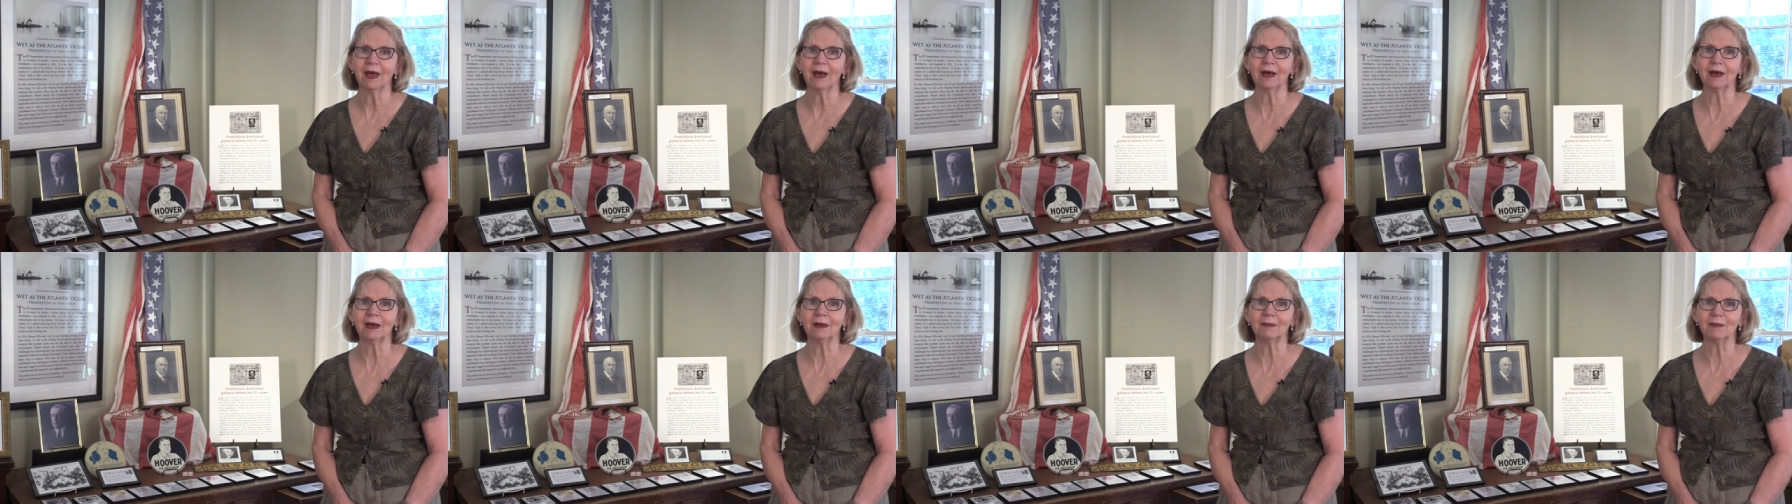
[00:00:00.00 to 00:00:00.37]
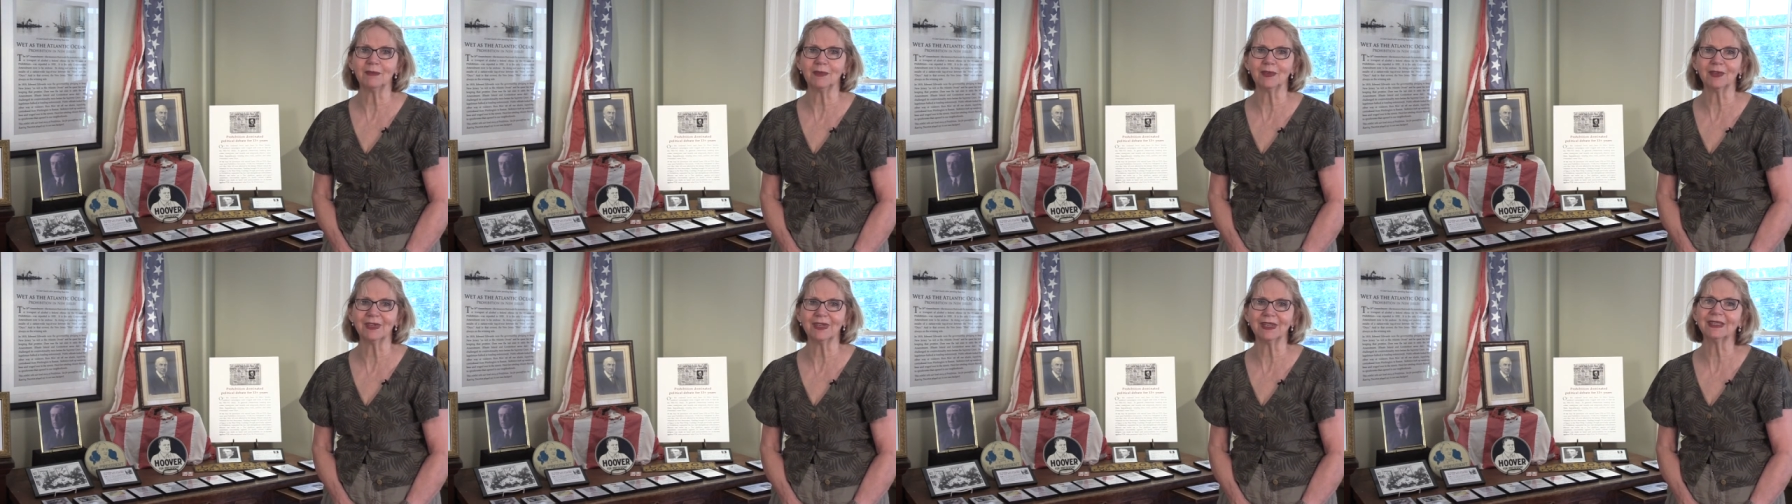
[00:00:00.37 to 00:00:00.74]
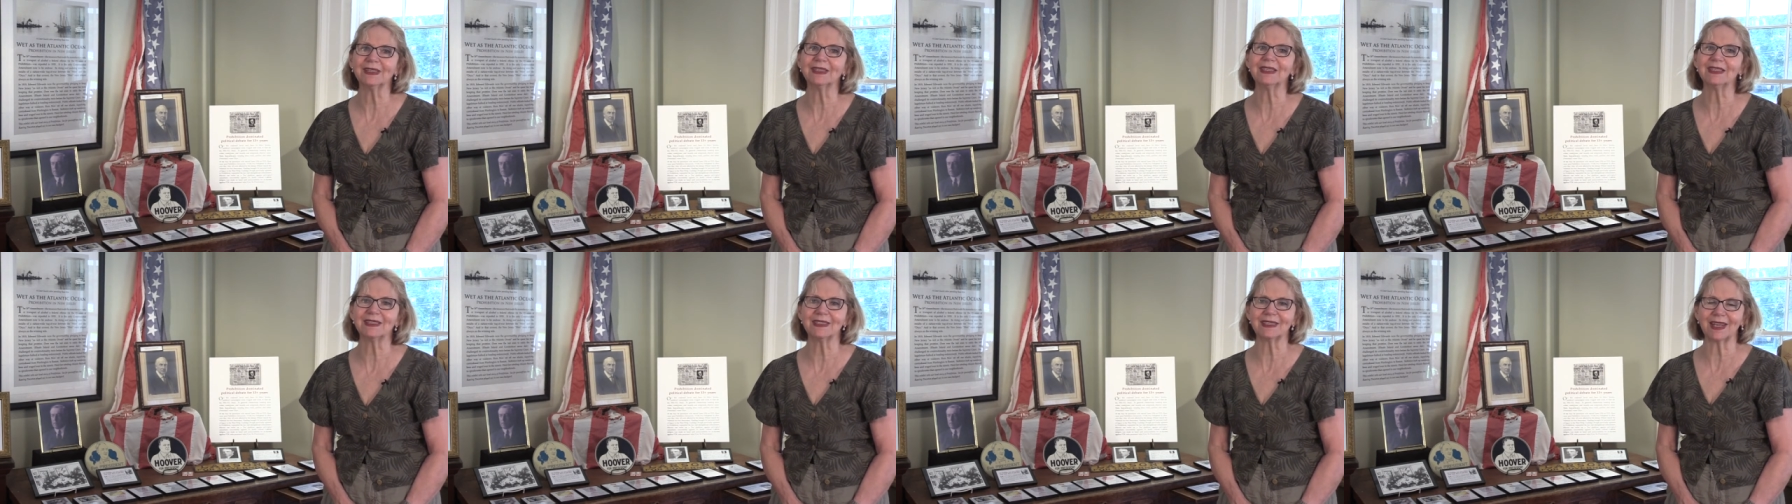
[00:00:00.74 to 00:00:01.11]
um, you'll at
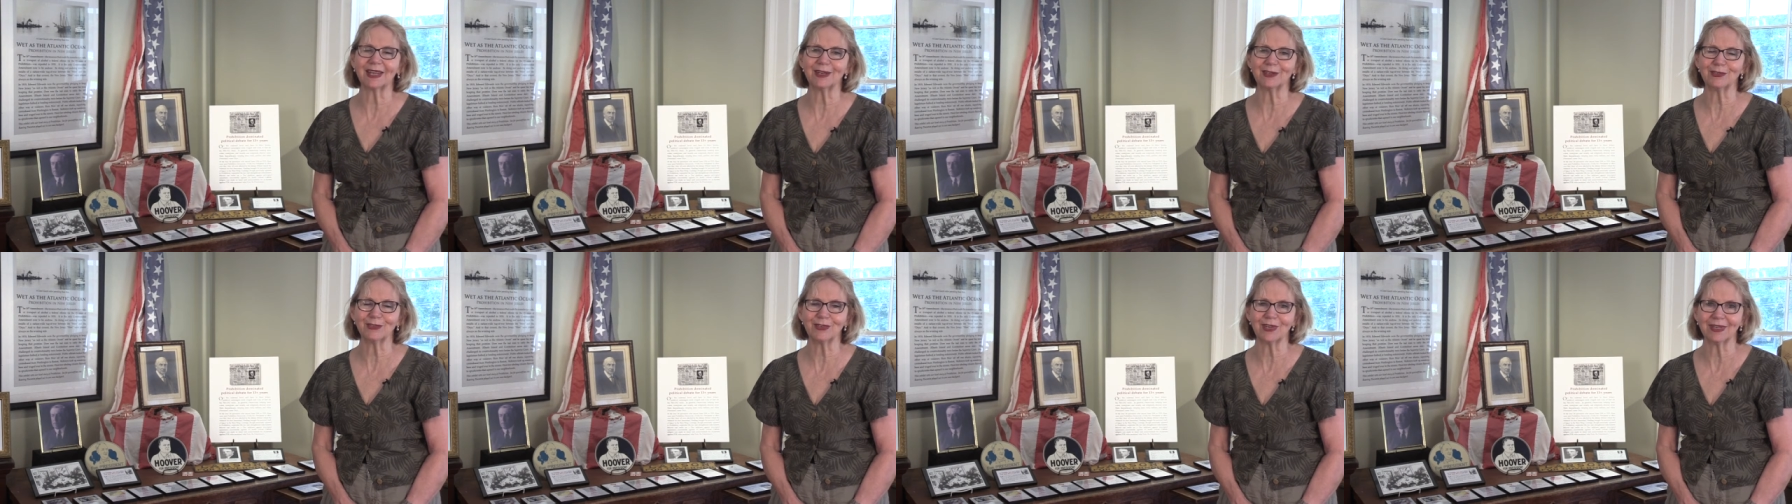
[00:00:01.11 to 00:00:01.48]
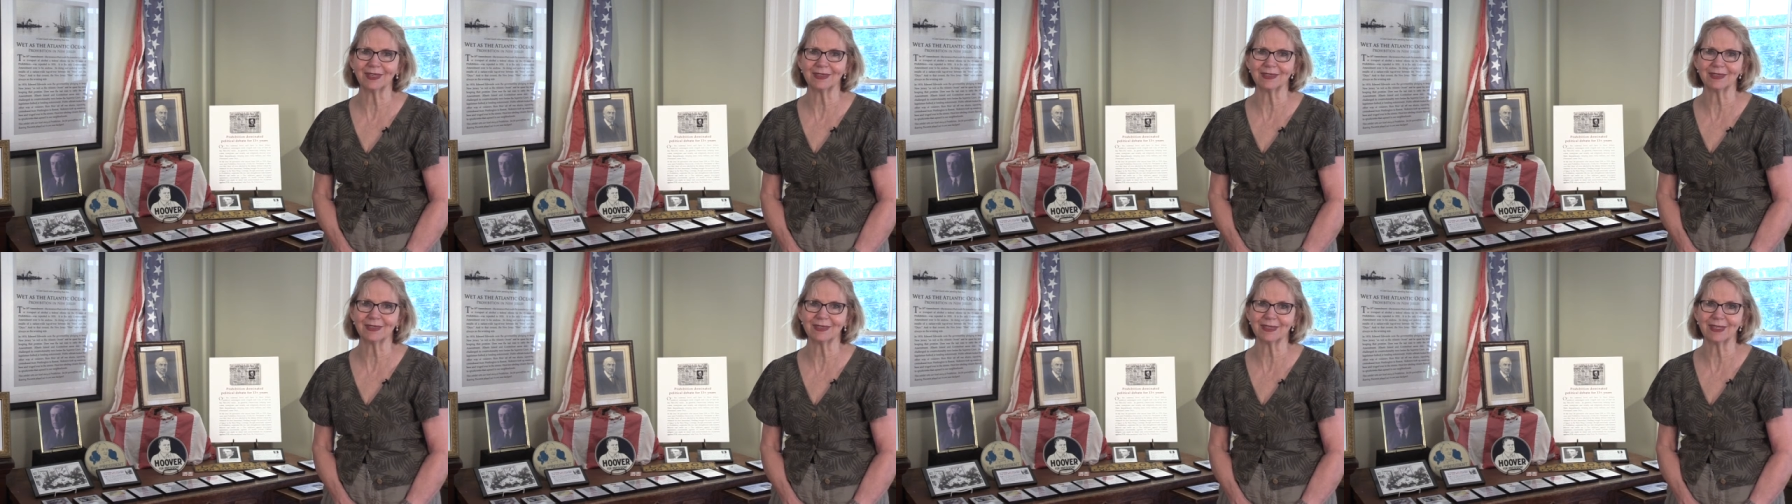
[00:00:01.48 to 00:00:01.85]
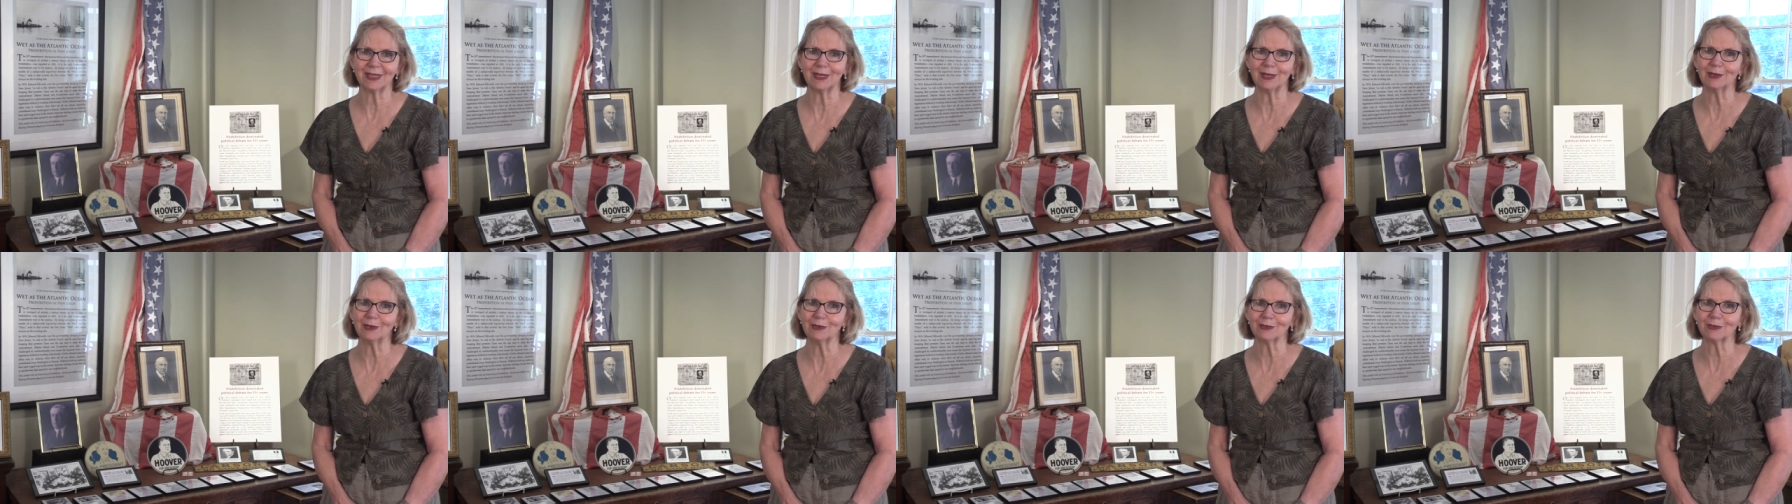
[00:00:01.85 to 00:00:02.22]
least get a chance
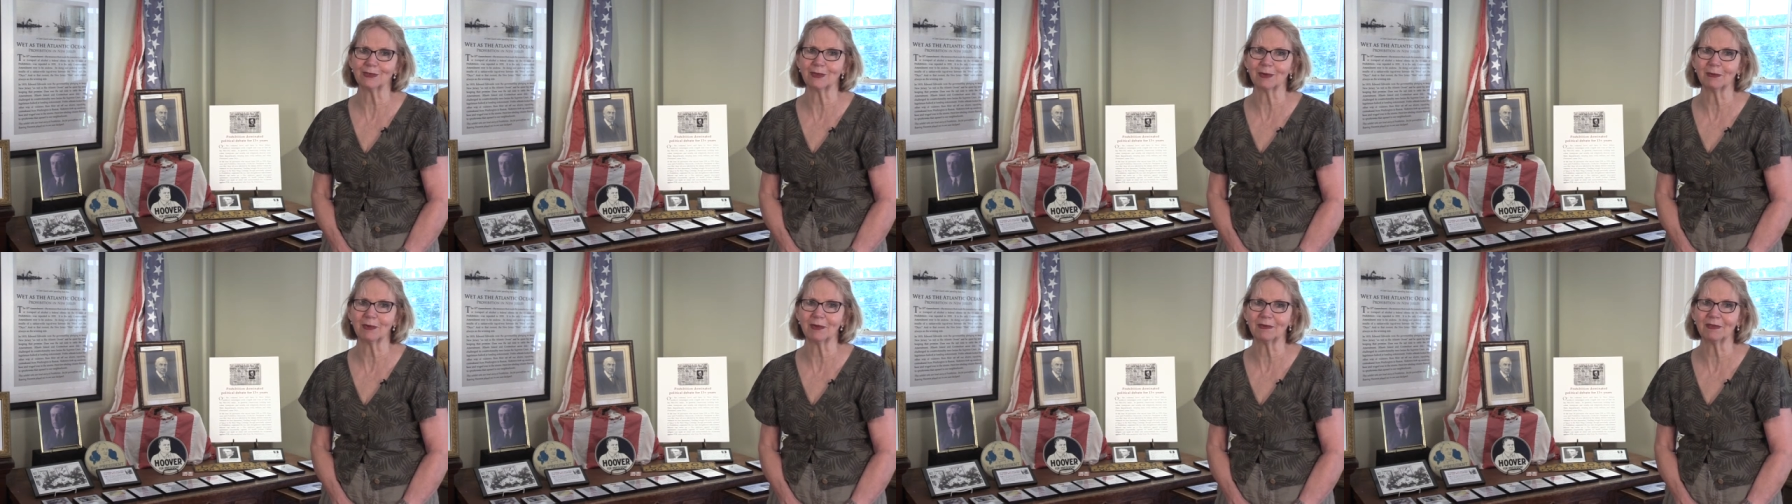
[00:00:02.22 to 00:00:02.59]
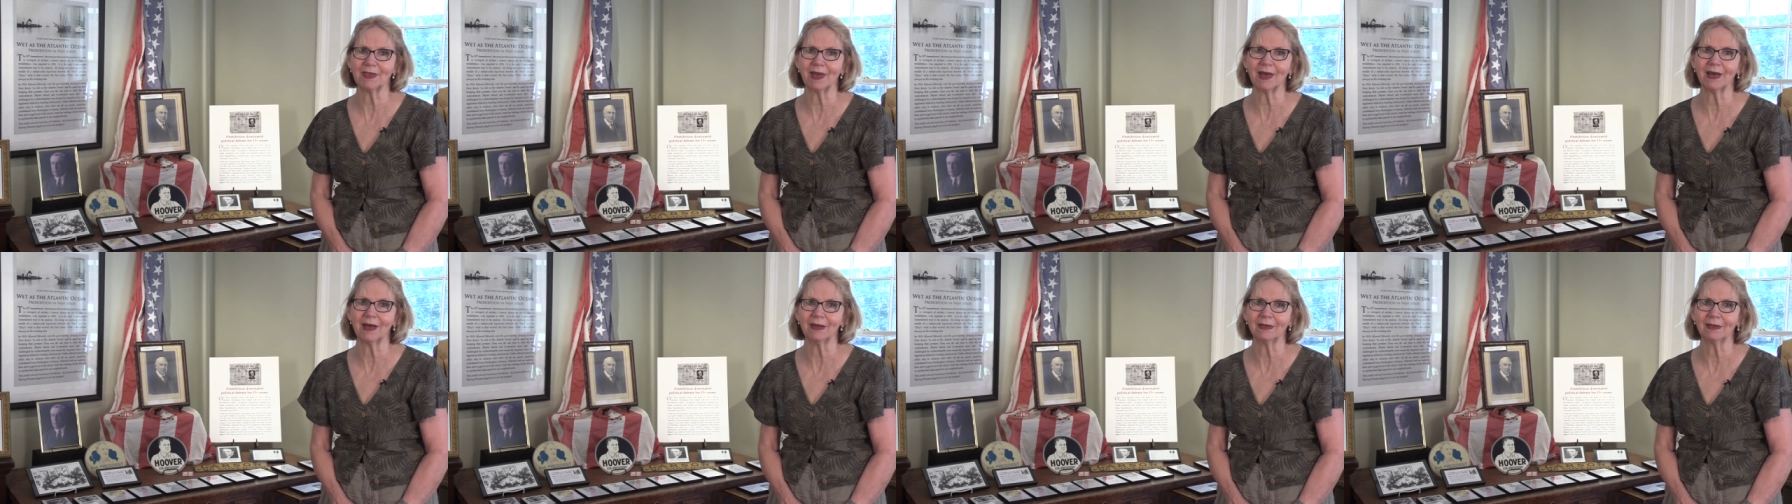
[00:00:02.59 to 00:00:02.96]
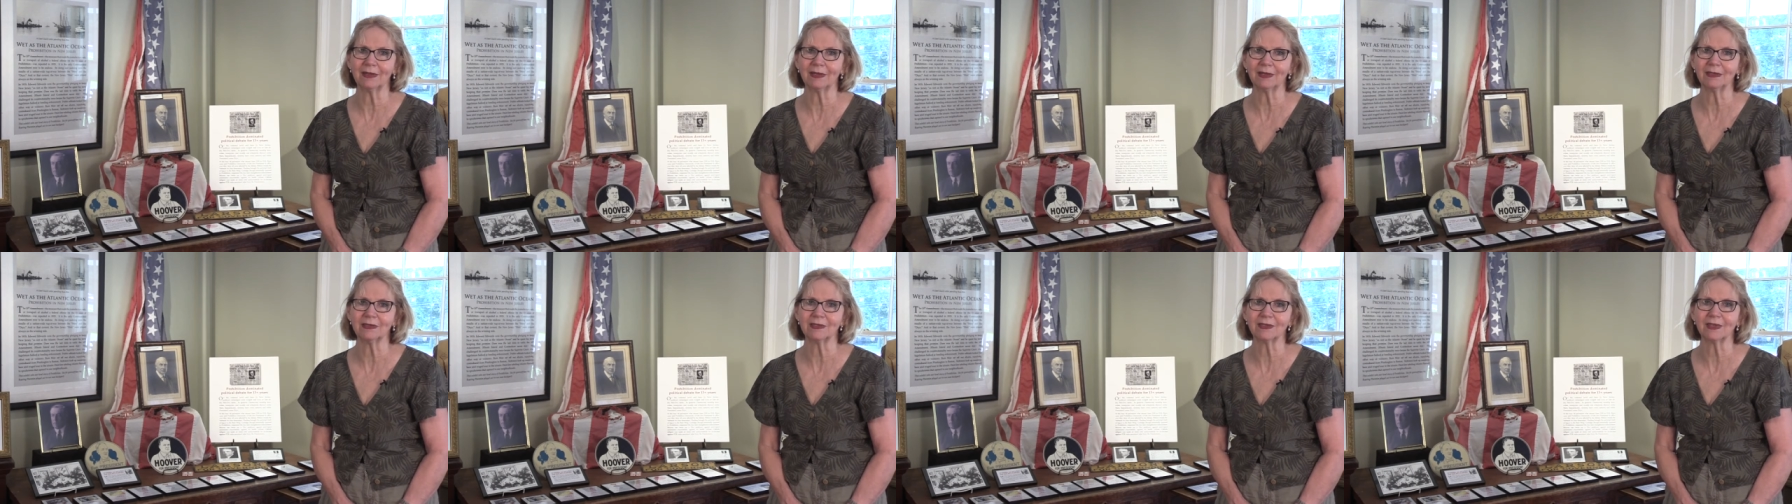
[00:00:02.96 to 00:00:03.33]
to hear some of the
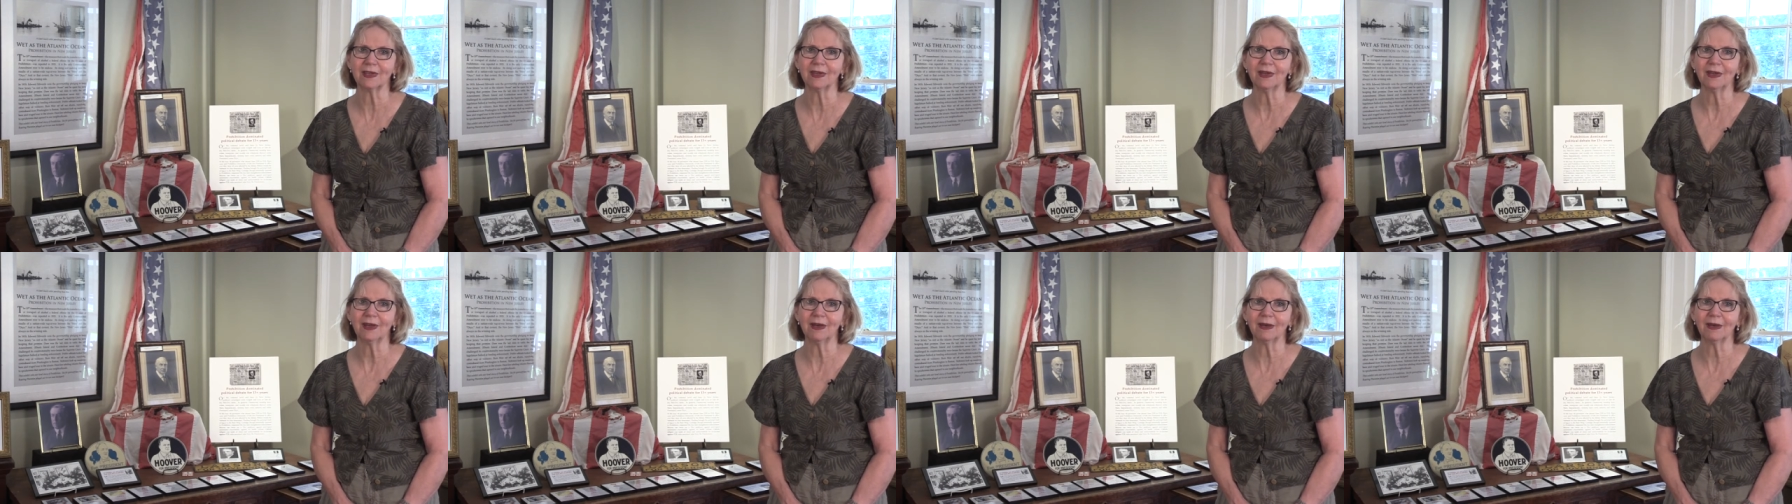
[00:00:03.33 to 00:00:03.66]
highlights